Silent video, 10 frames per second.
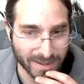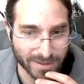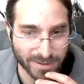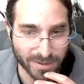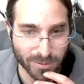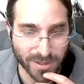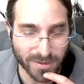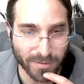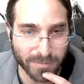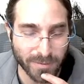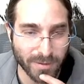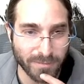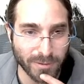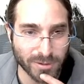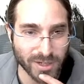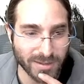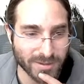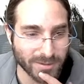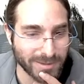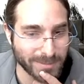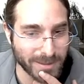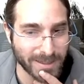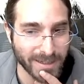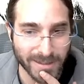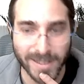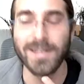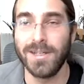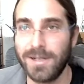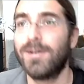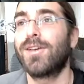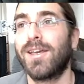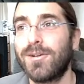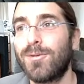I couldn't read the full chat scrolling by. Okay,